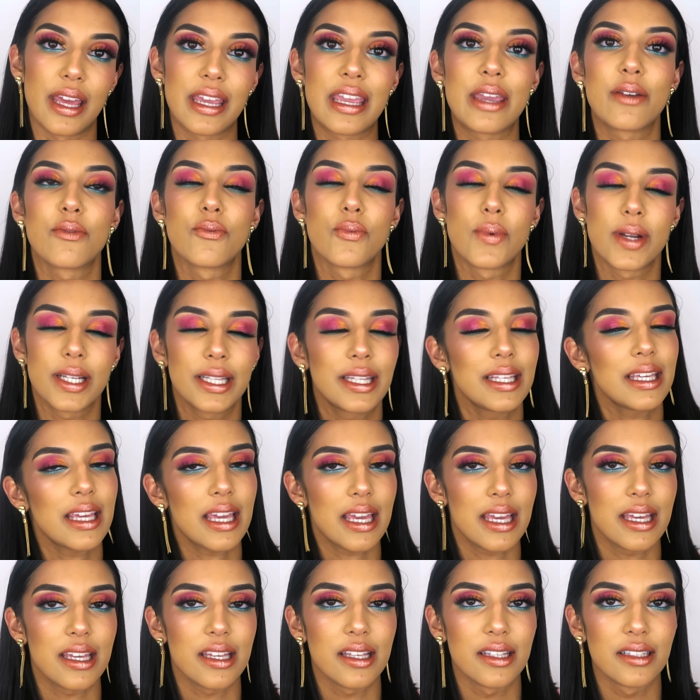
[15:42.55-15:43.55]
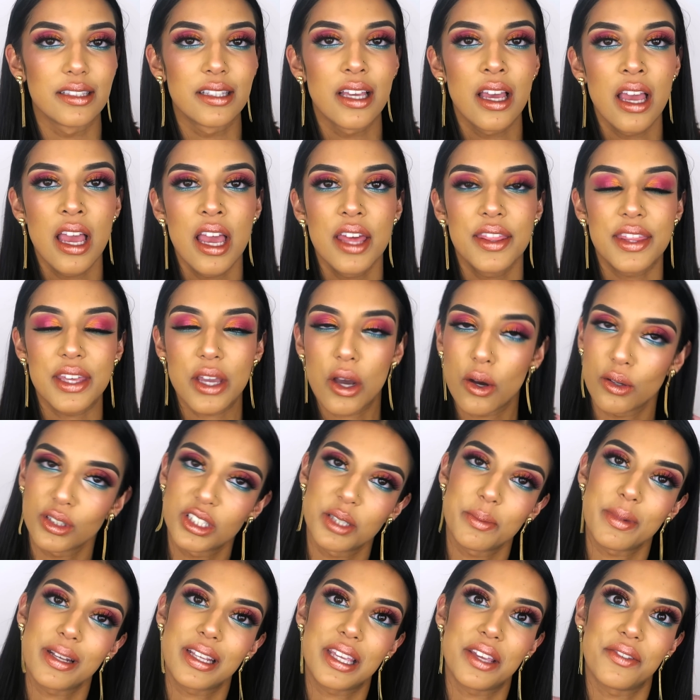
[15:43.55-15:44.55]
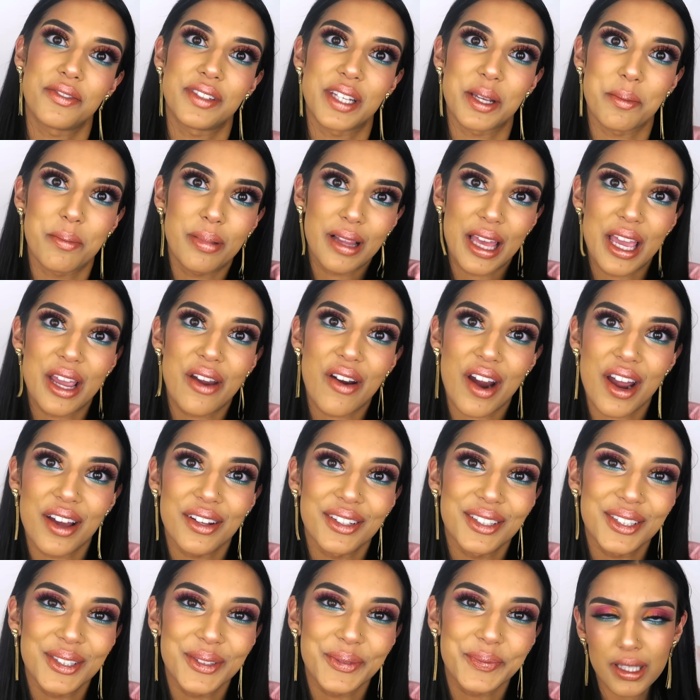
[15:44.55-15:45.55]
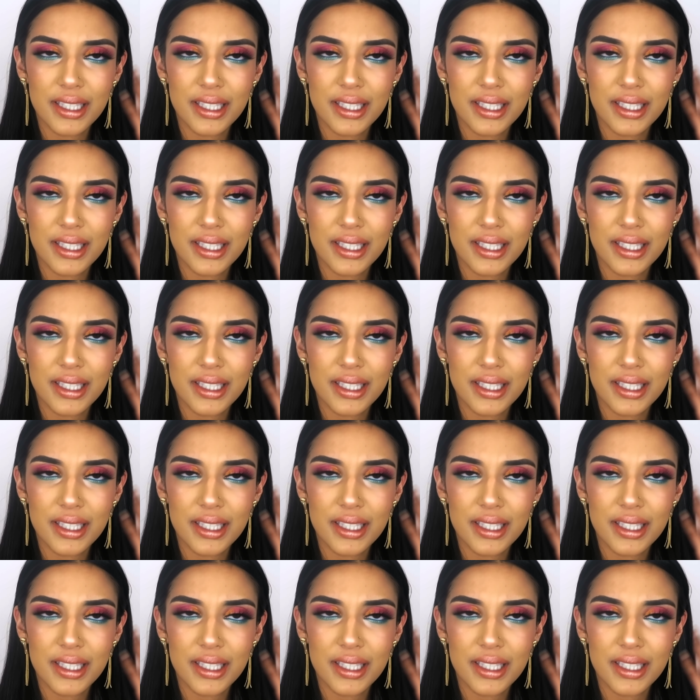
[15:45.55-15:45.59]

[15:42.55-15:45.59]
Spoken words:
Like, it really is the ultimate gifting playground.